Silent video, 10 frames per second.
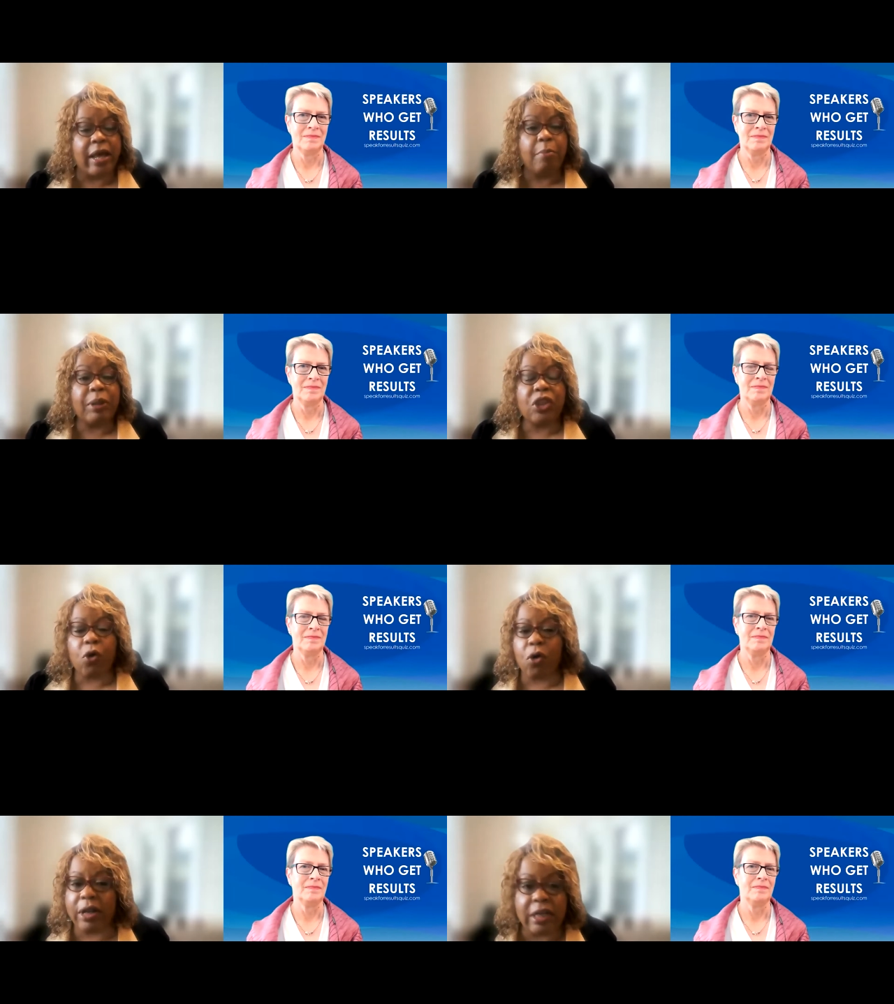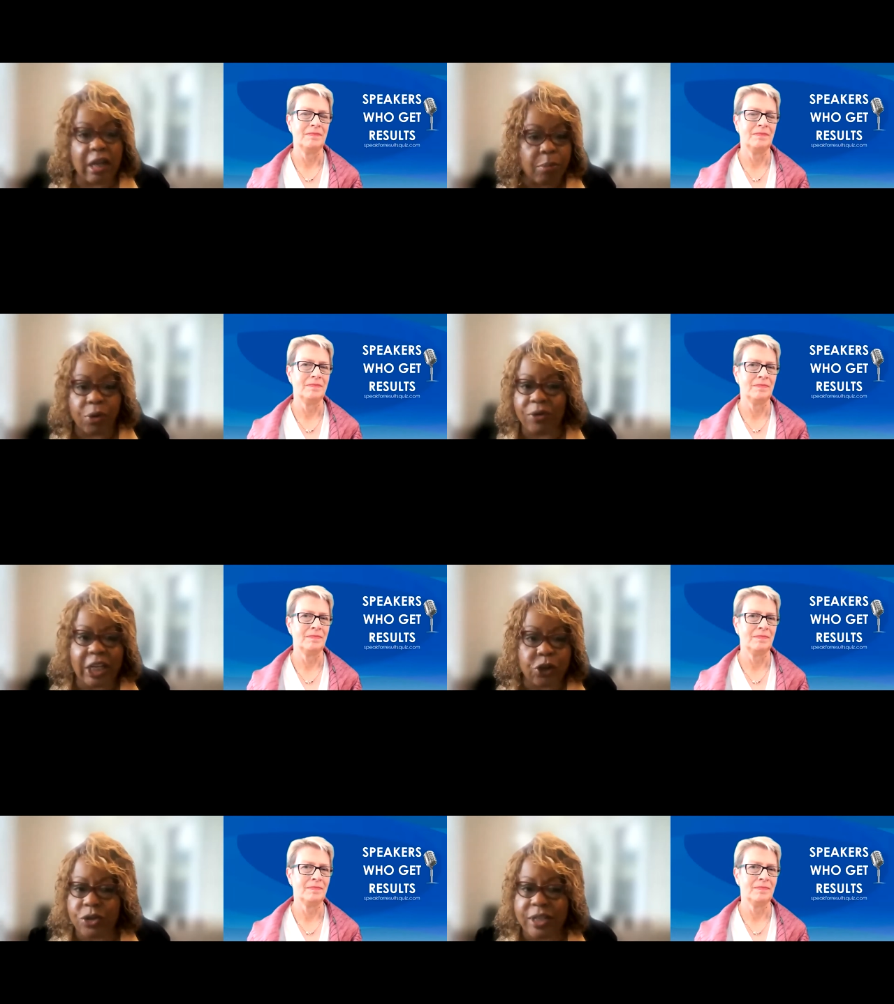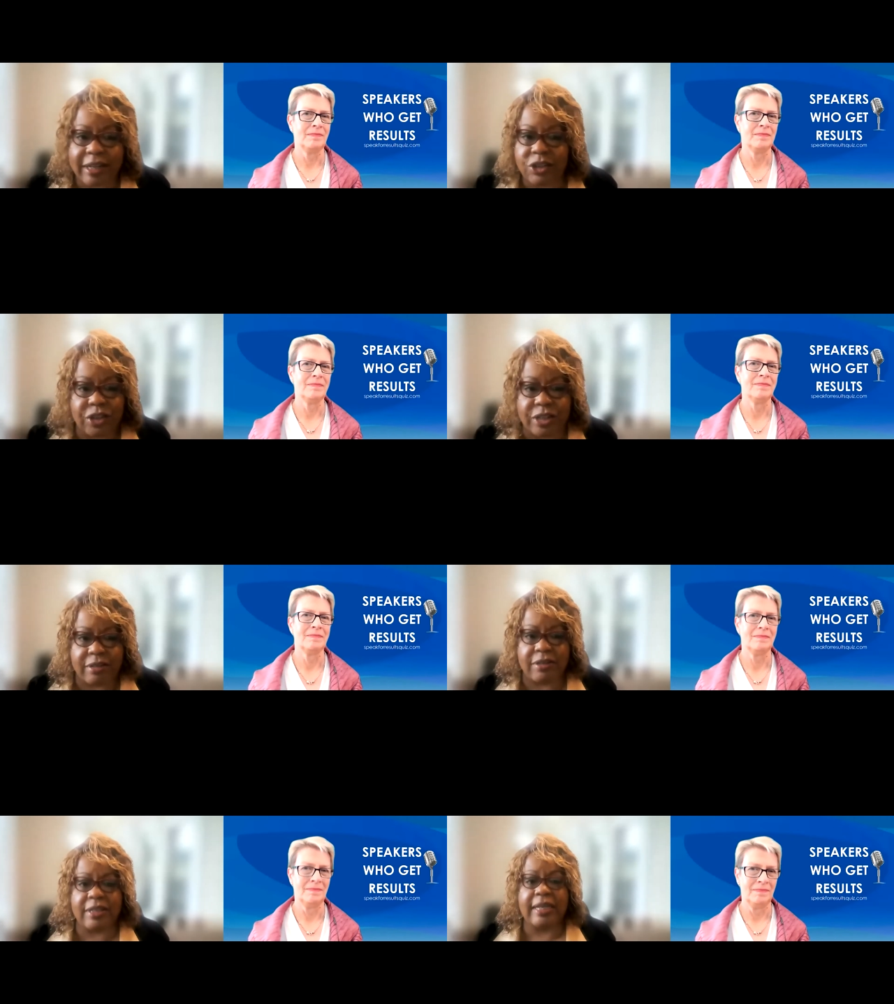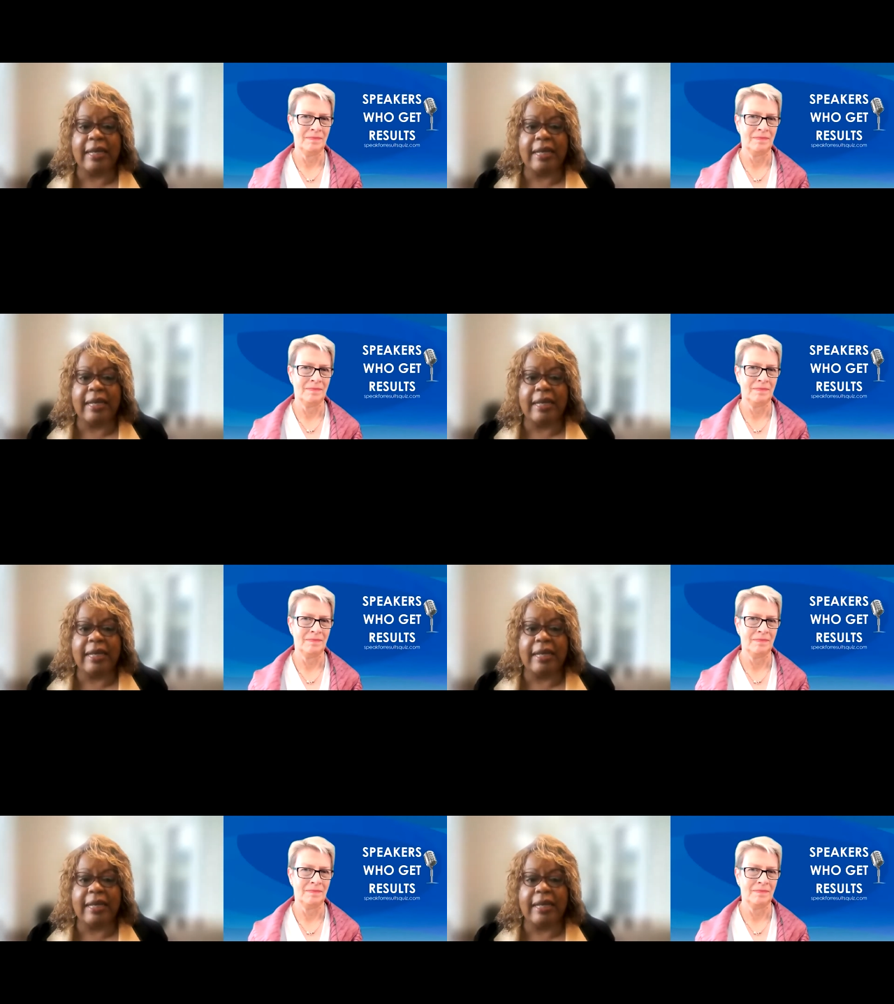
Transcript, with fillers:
Speaker 1: But there are a number of intersections